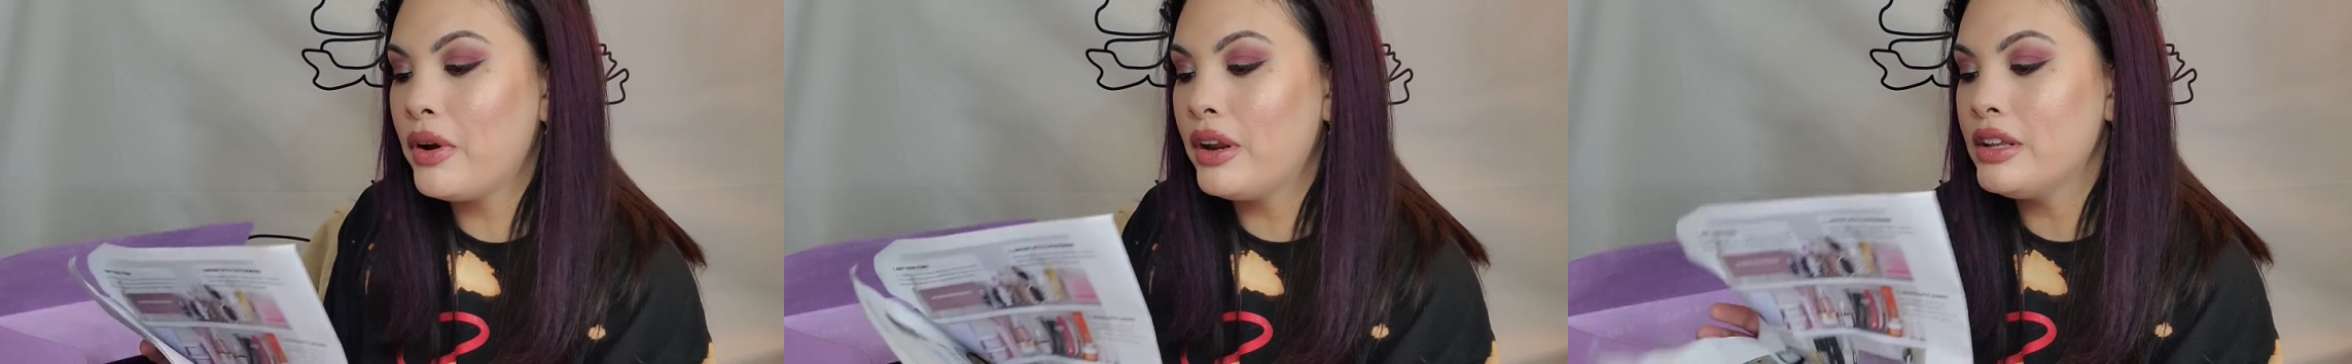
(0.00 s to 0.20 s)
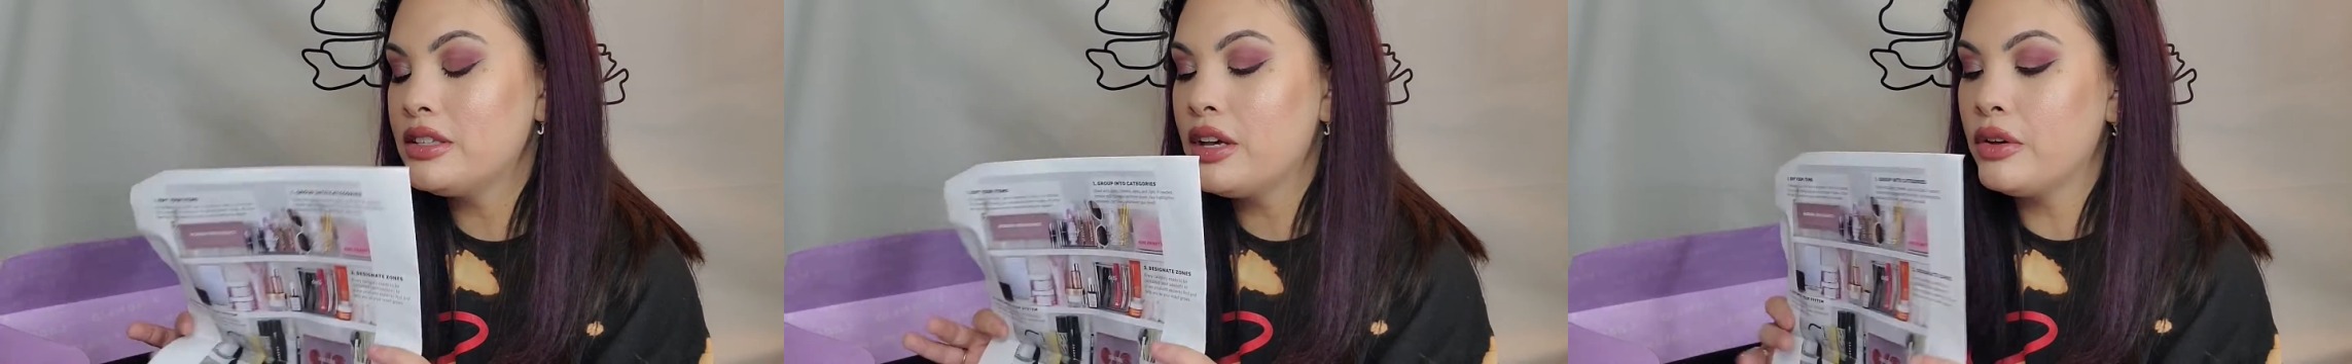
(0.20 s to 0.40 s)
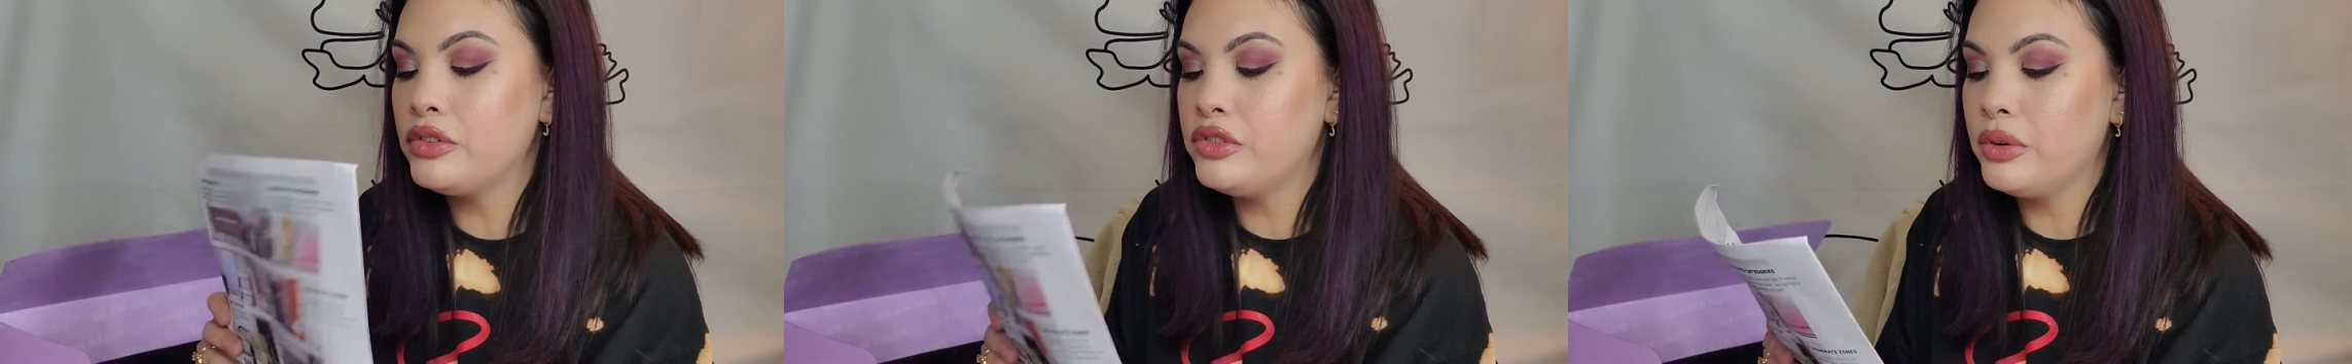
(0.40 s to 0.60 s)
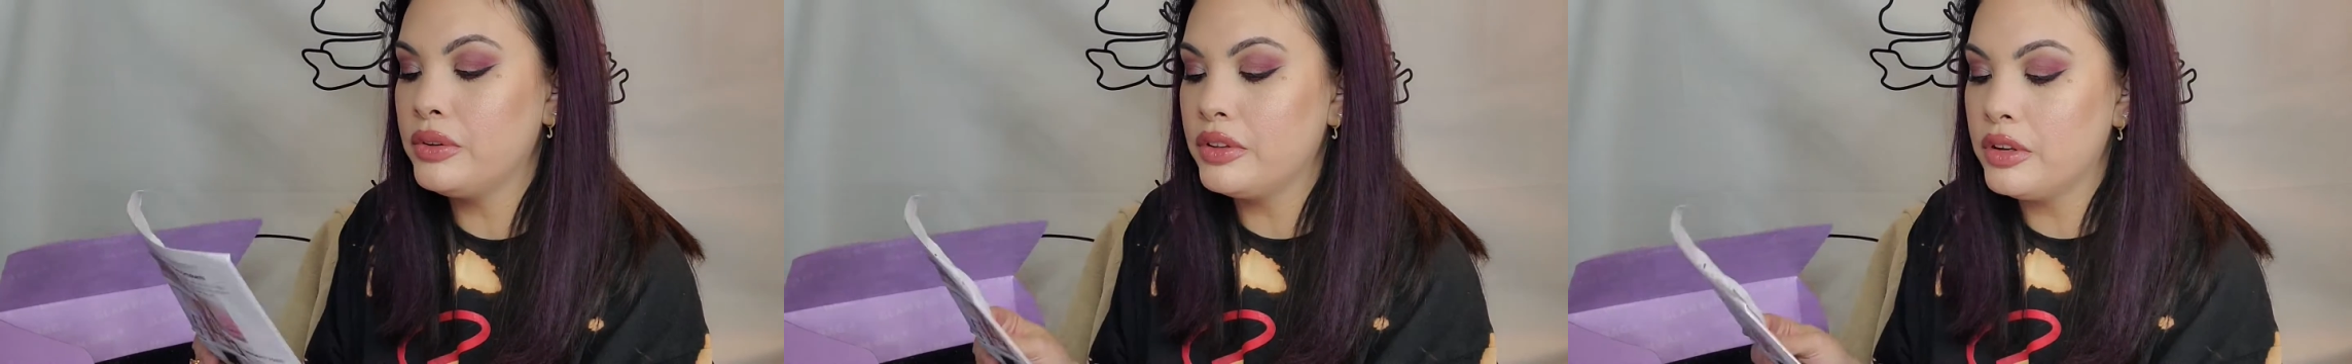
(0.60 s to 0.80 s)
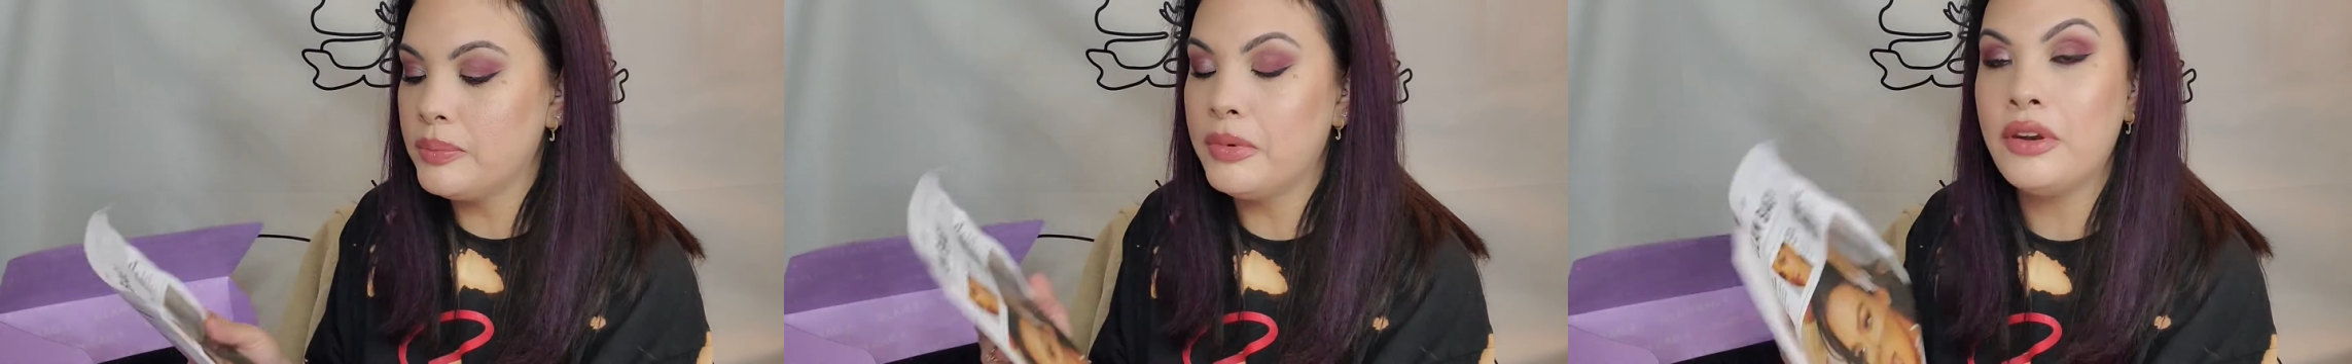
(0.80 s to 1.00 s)
and it tells you a
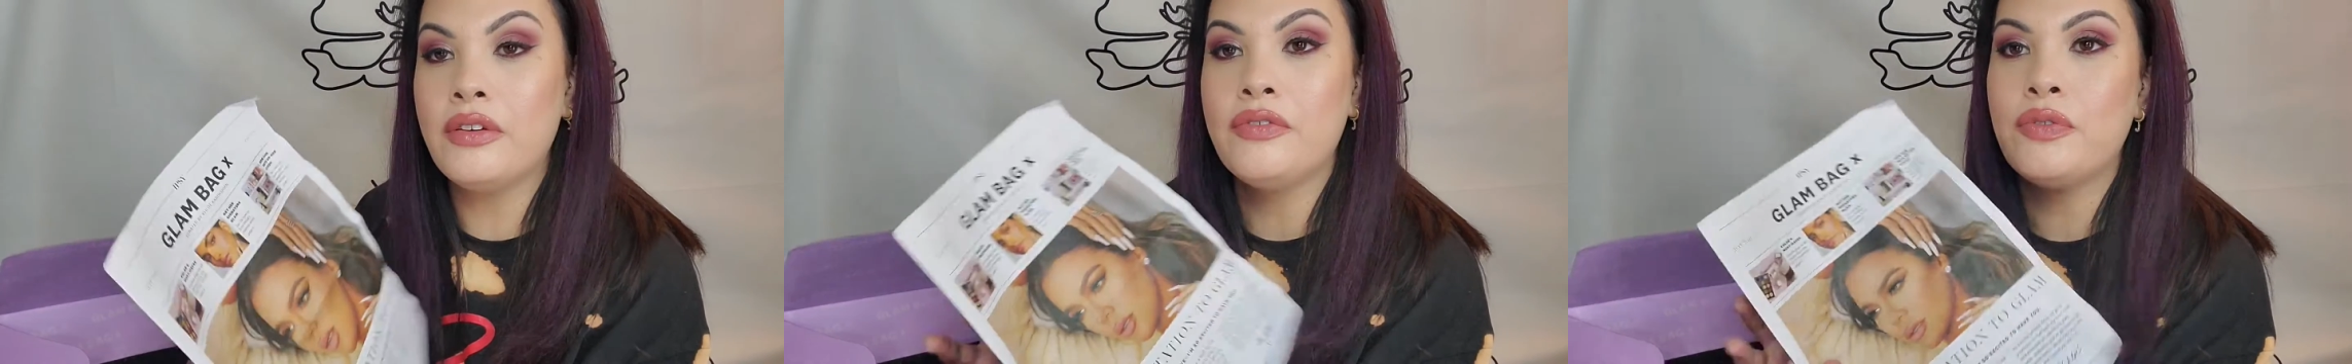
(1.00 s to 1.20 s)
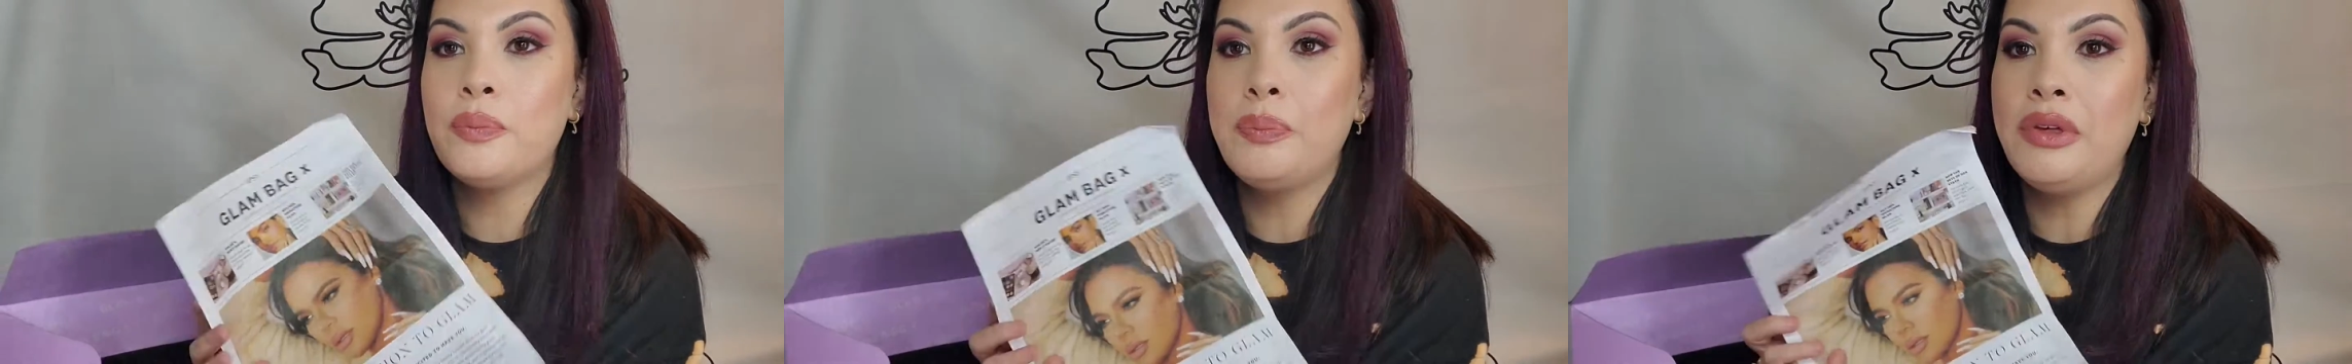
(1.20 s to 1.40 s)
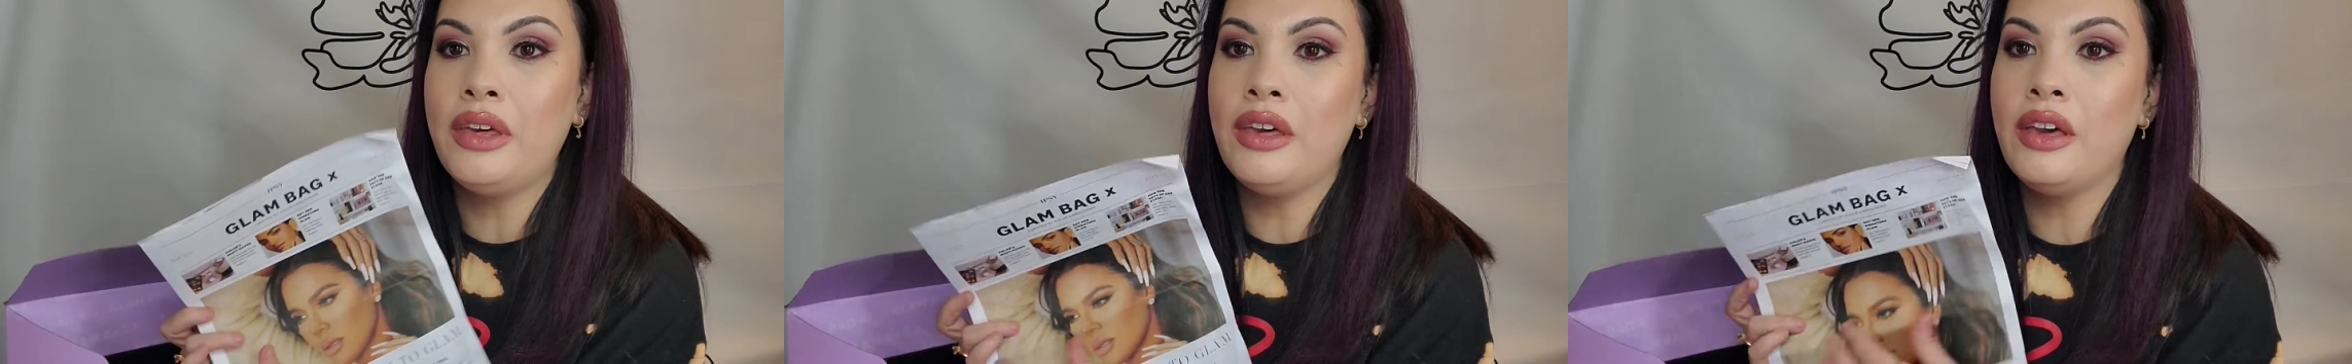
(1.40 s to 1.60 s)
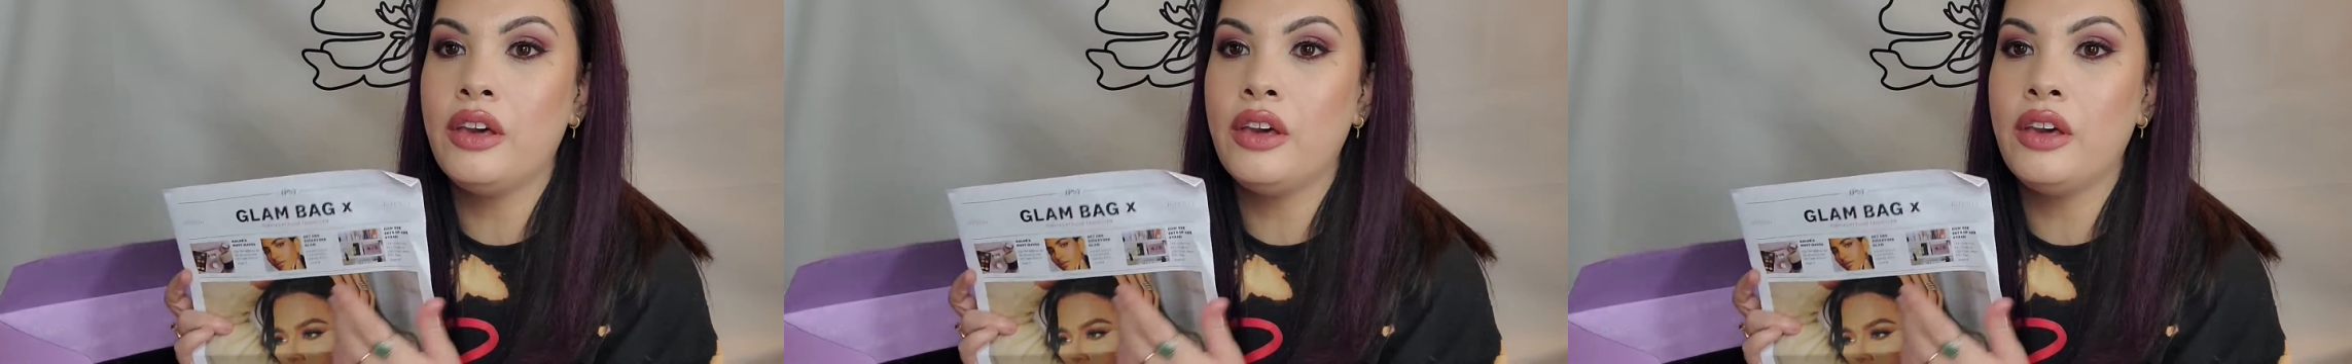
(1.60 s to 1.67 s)
little bit of being